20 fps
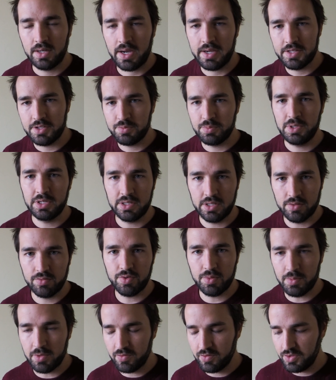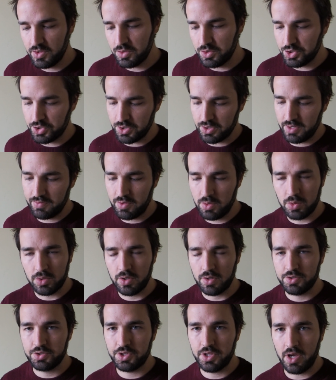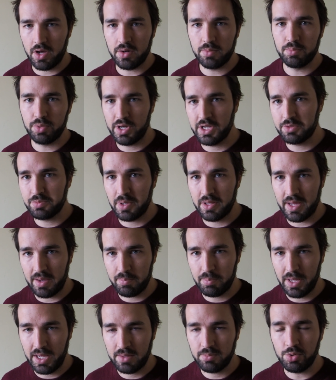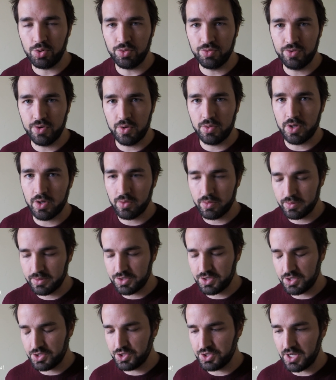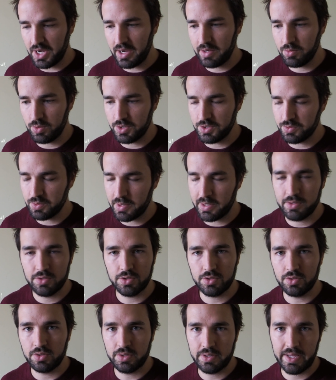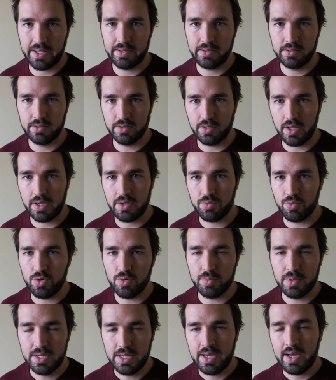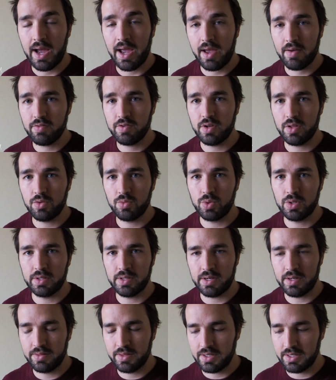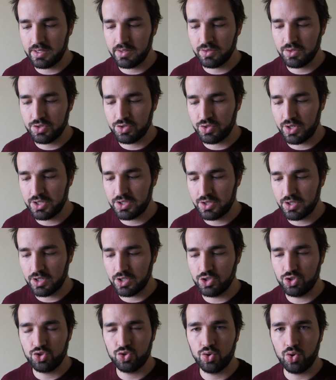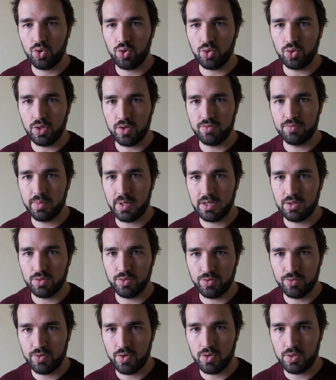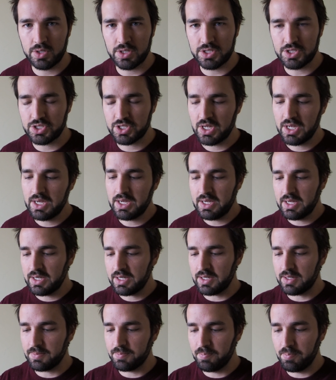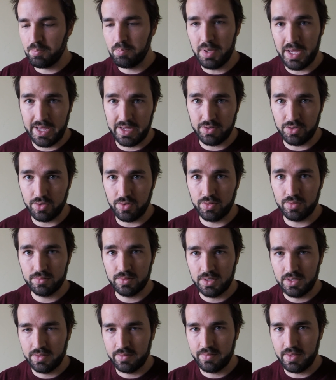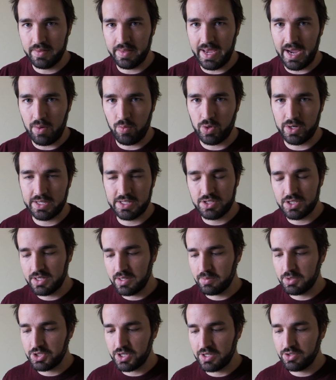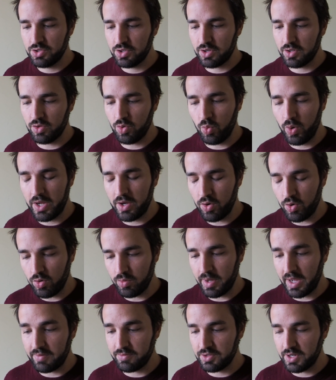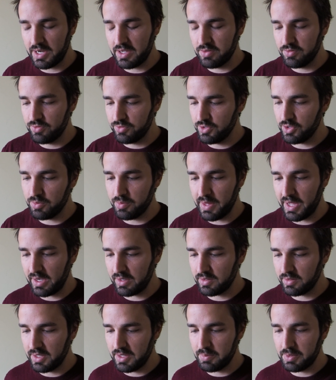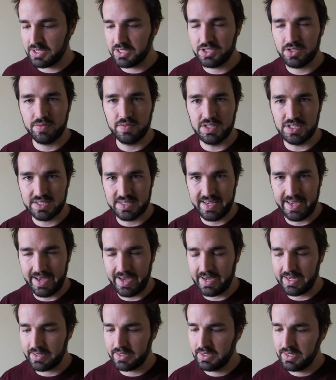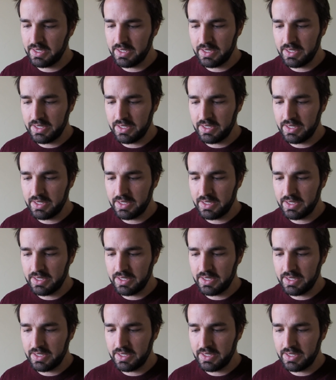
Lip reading: Hi, it's me again from the future. If you were largely unimpressed by that pebble photo, such as I was when I took a look at it in Lightroom, I have another one that I think illustrates the control of manual focus better than that one. It's an image I took on the way home after I had filmed that clip, and it's of this cat.